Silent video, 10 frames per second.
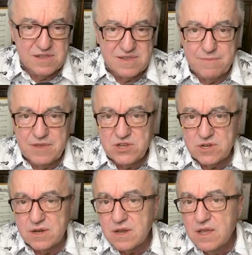as I
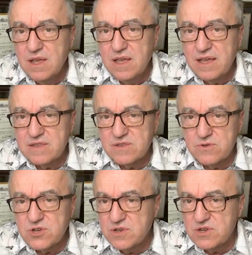mentioned. As
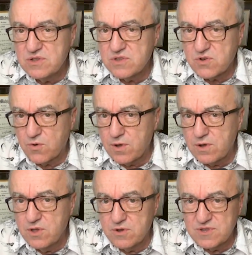search engines
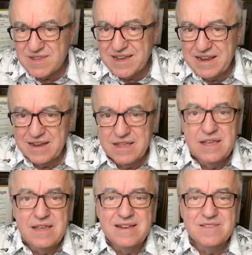crawl your site, it
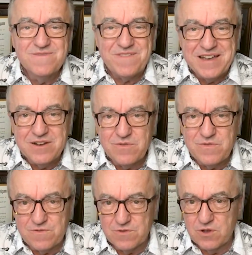is vital
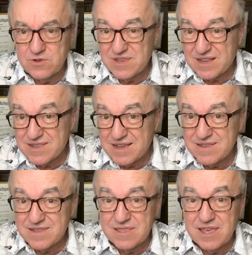for your
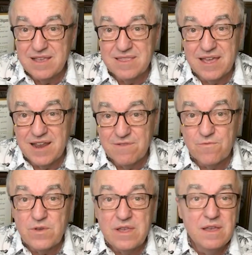success that
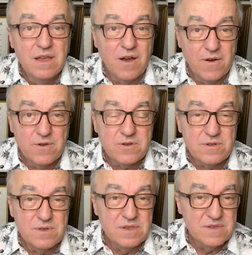every
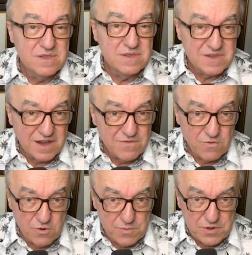article is
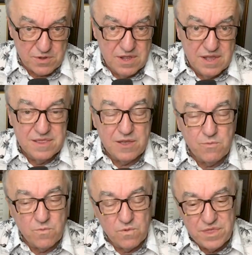discoverable.
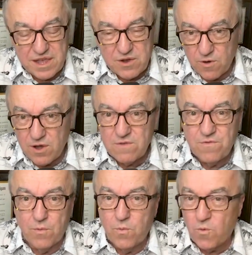They crawl
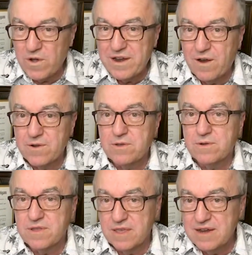from one article
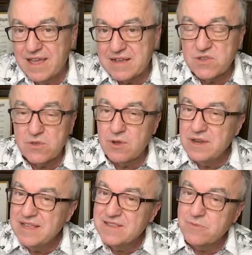to the next, so there
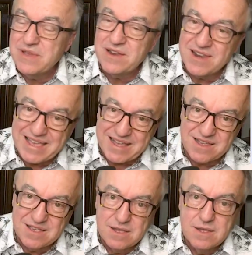needs to be a link